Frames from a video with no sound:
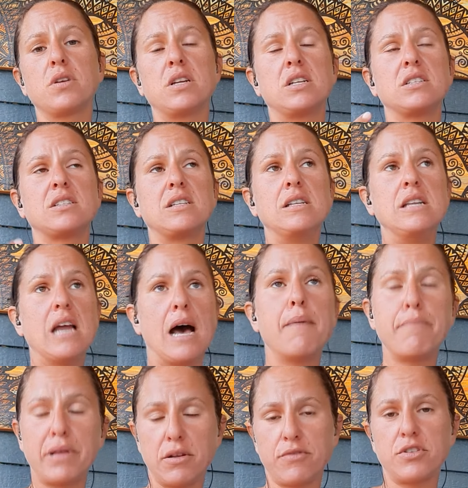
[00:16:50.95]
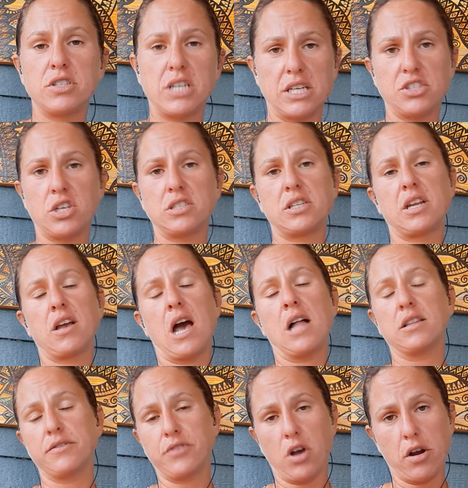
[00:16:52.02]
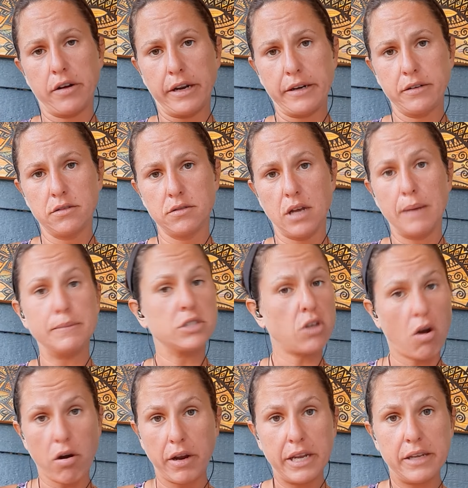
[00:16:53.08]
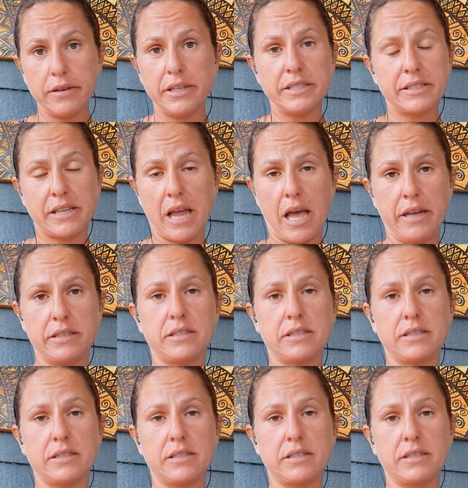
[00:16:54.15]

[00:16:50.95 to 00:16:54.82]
It is not built for digesting Olive Garden. I'm sorry, it's not.